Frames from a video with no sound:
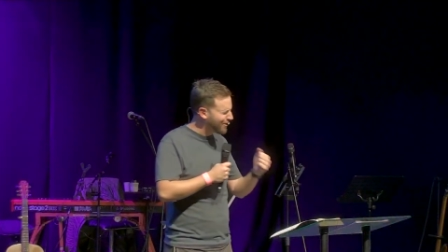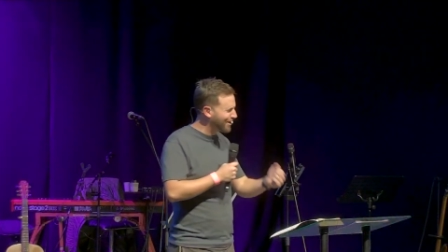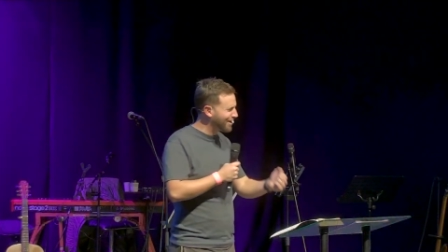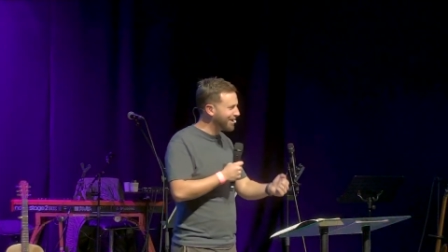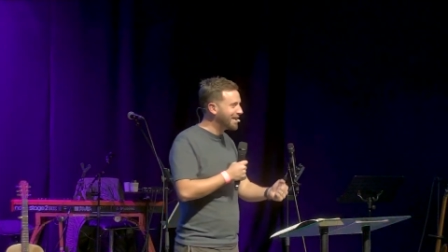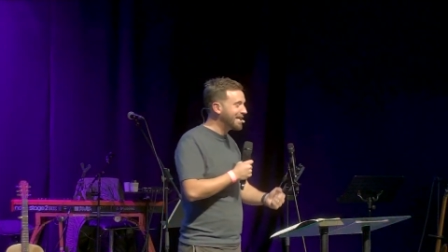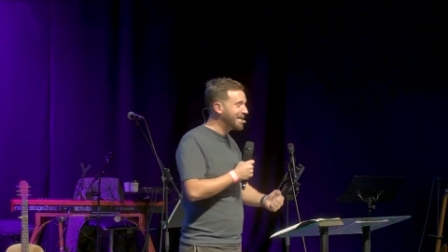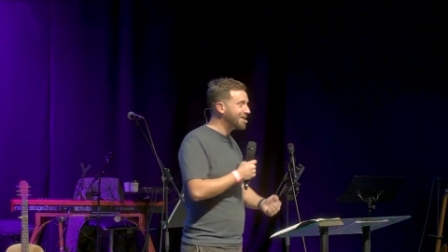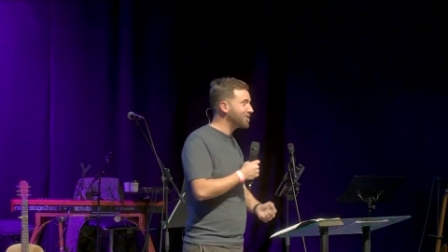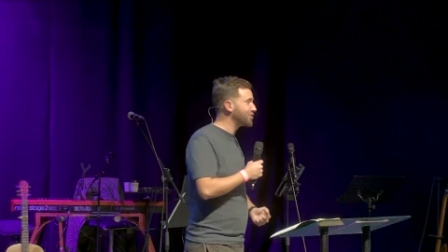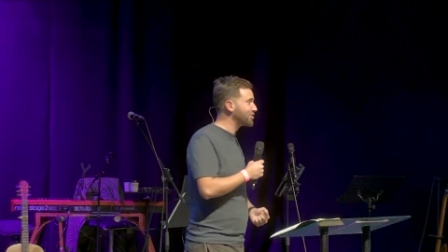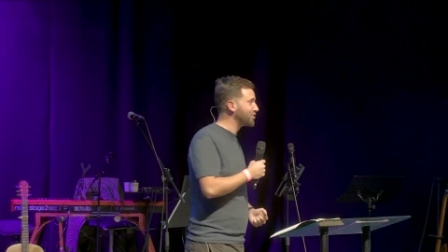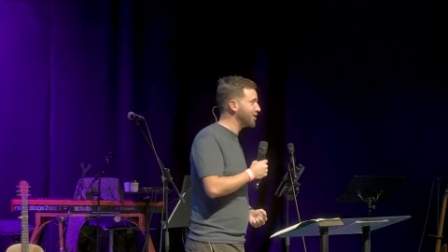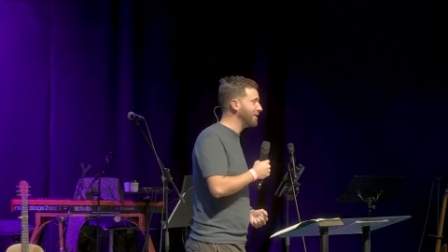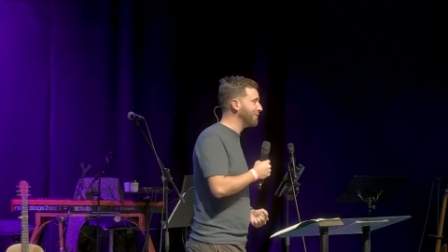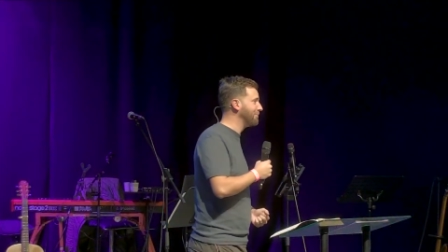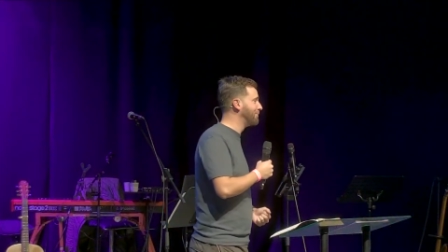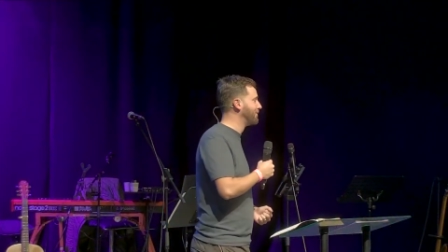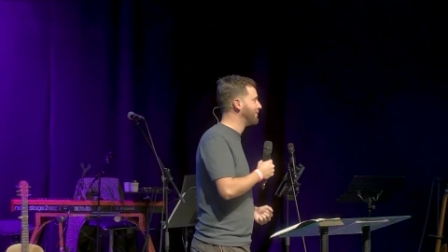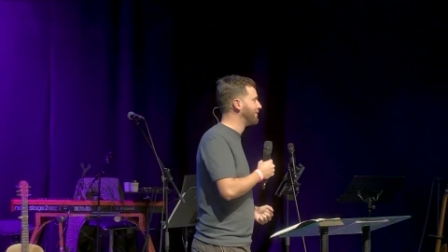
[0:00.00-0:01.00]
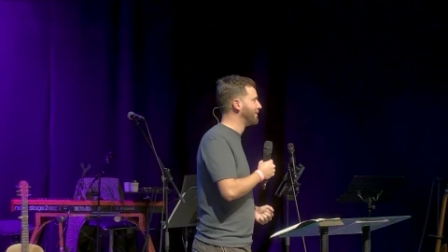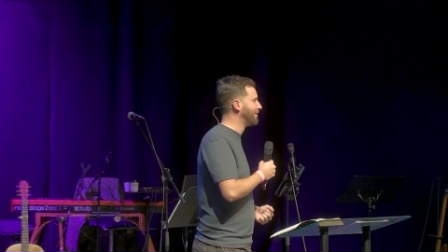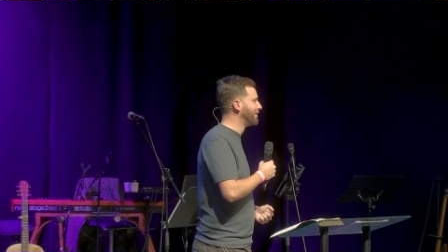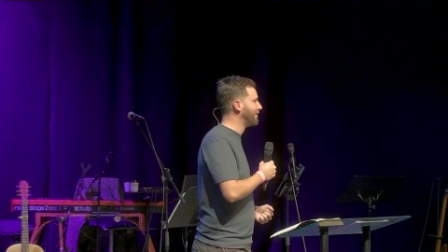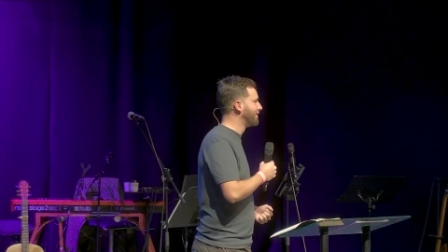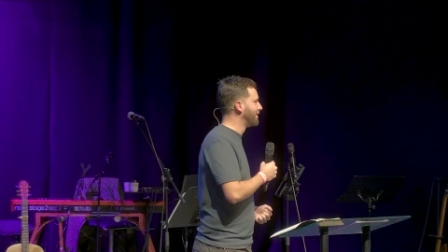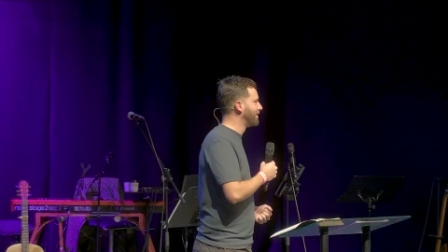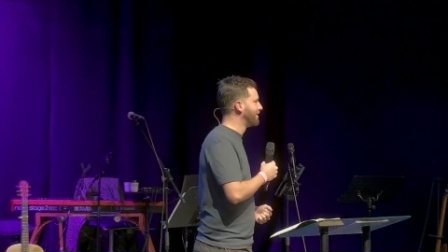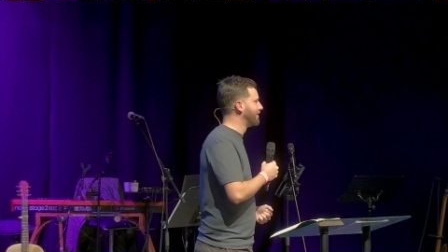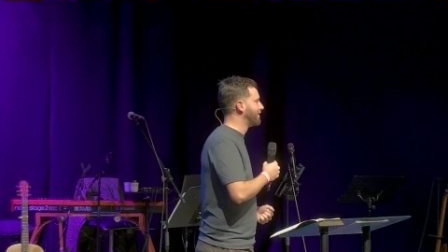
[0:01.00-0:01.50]
leadership.
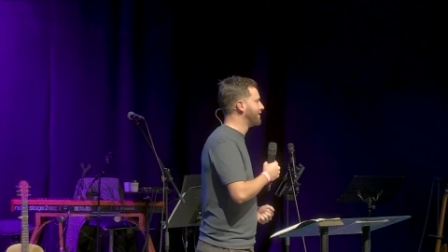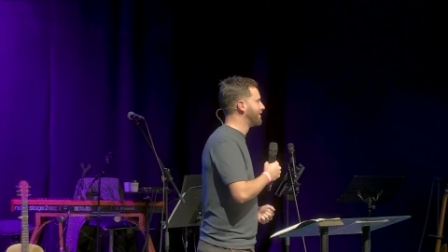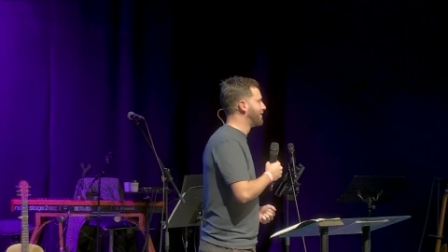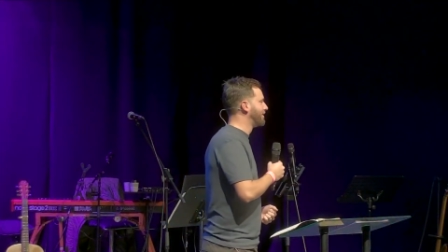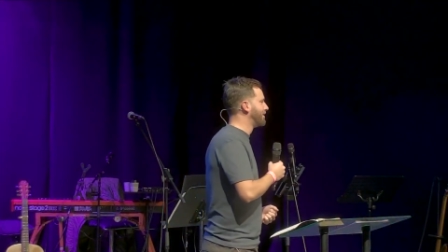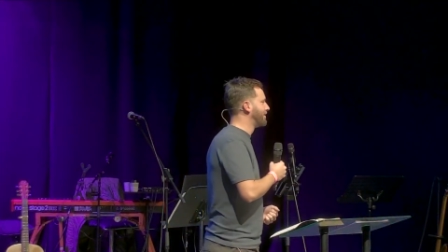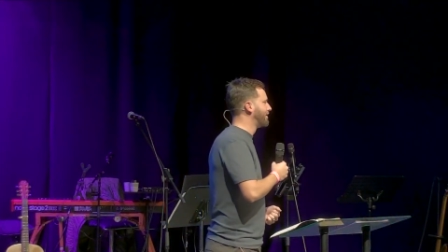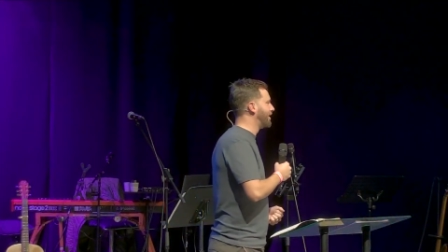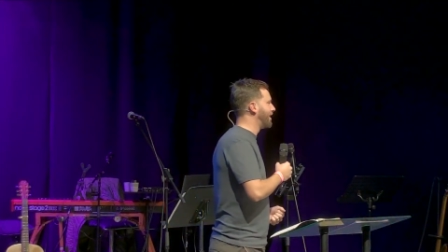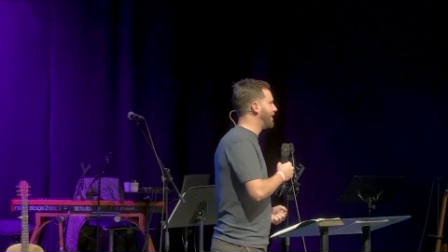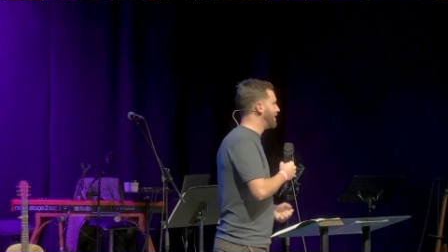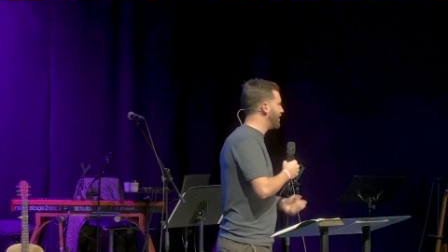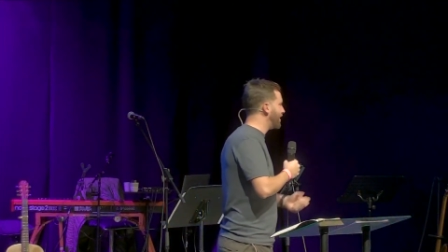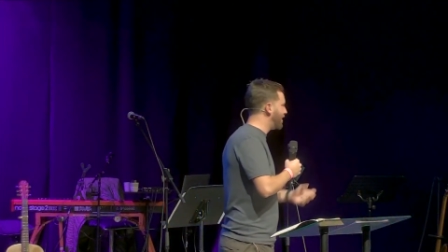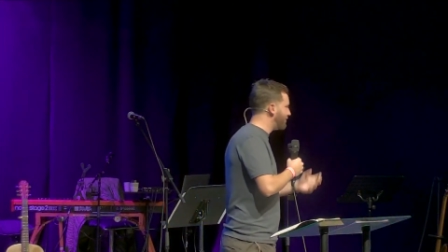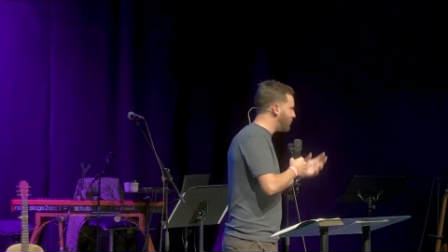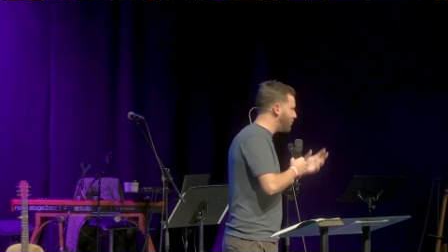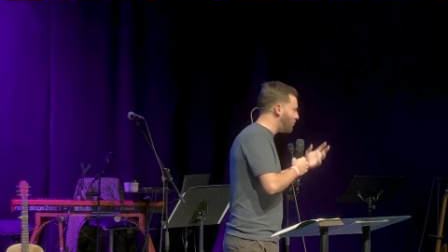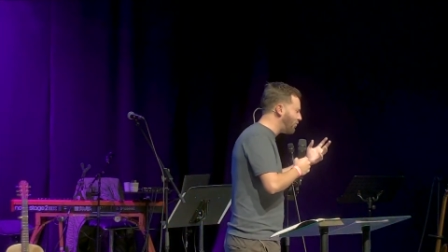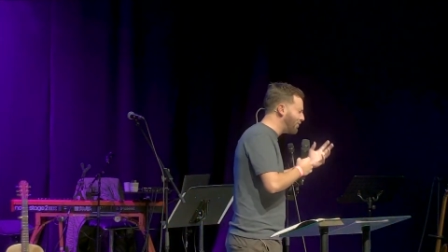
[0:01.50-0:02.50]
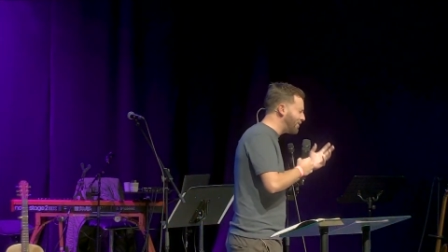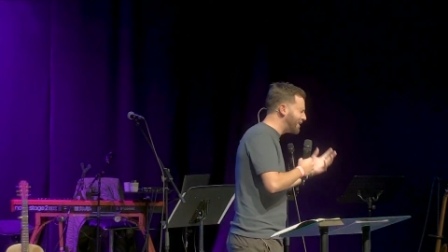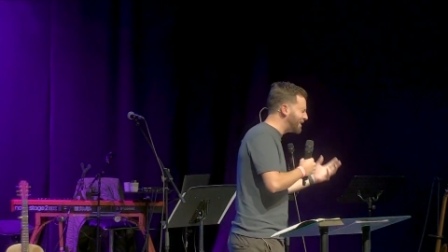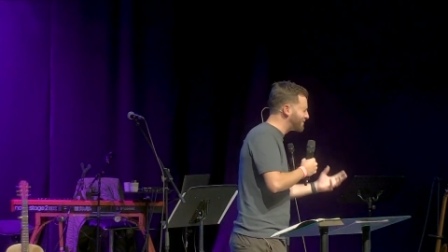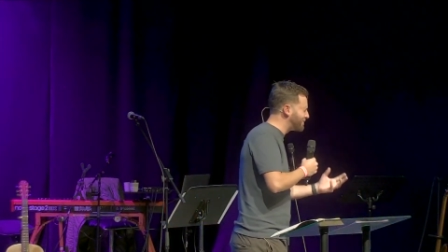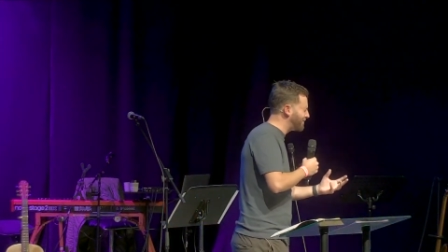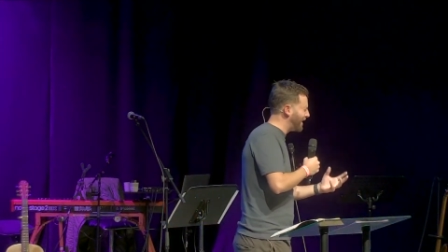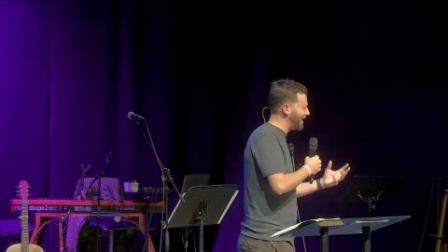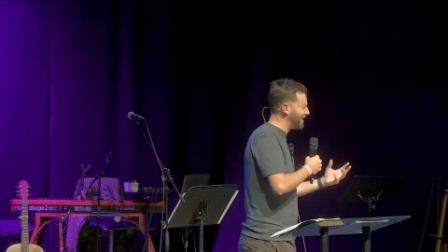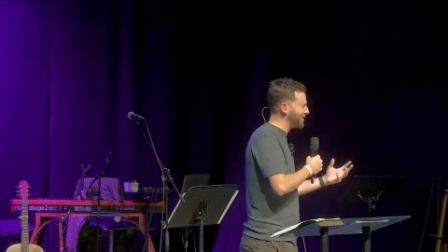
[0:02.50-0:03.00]
I love all these
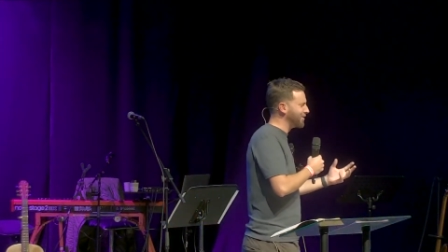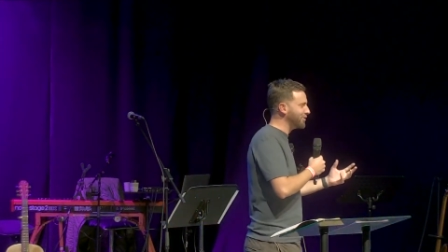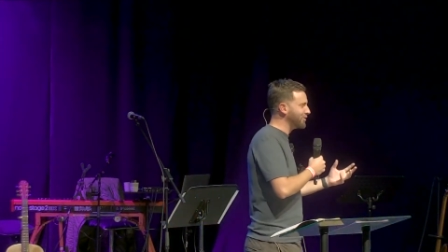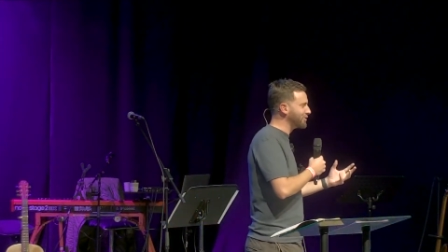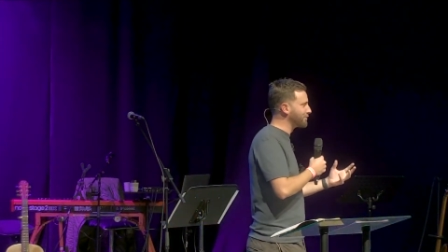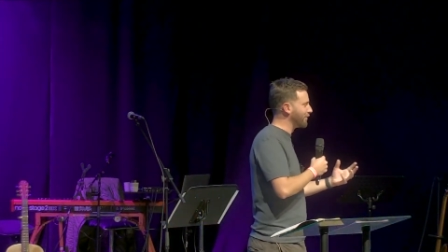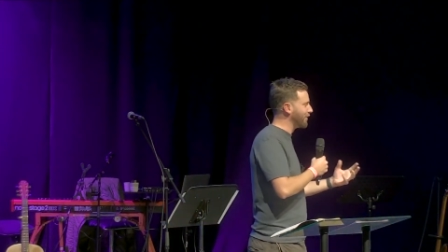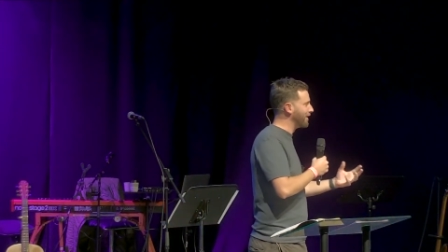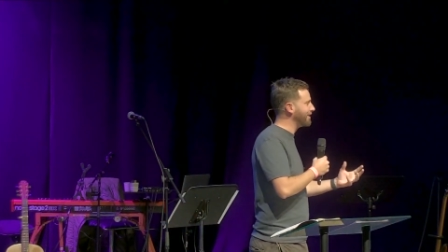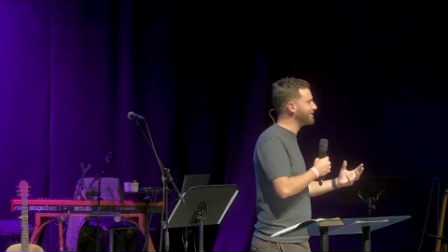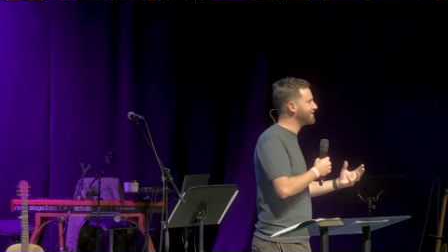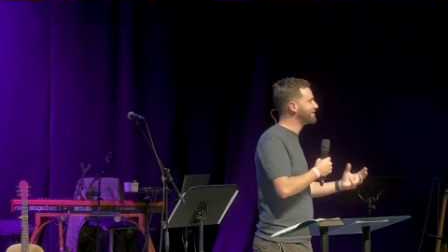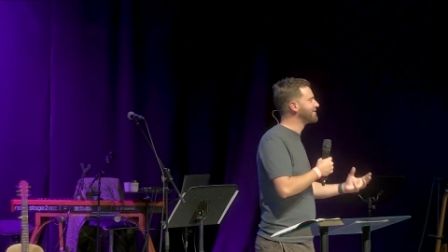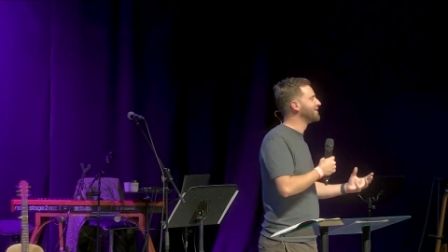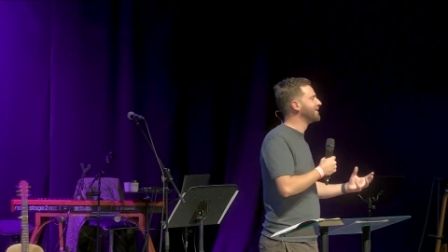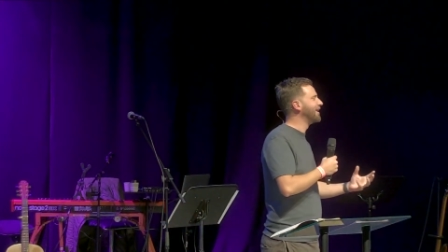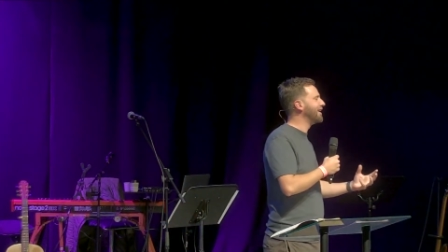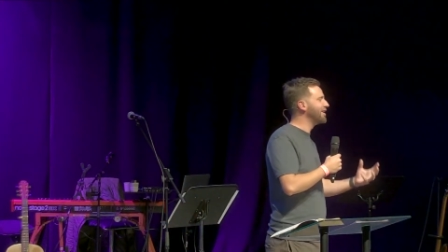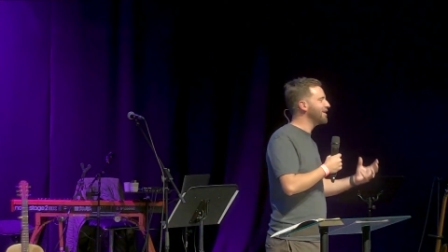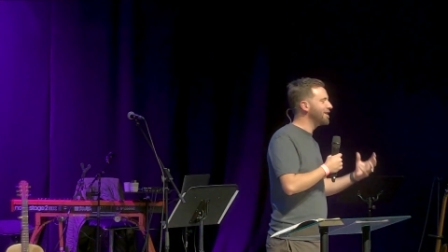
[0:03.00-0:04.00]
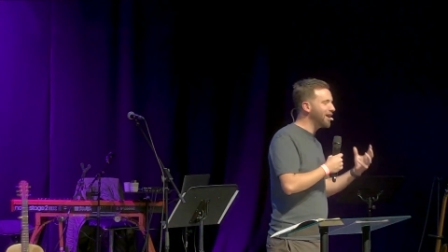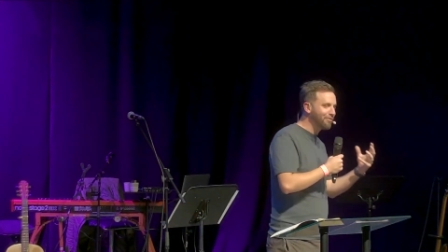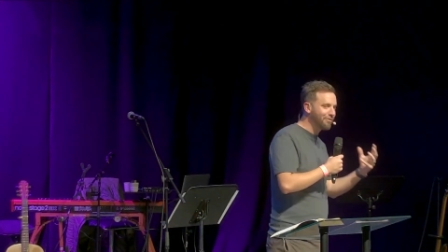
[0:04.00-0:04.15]
values, friends. I love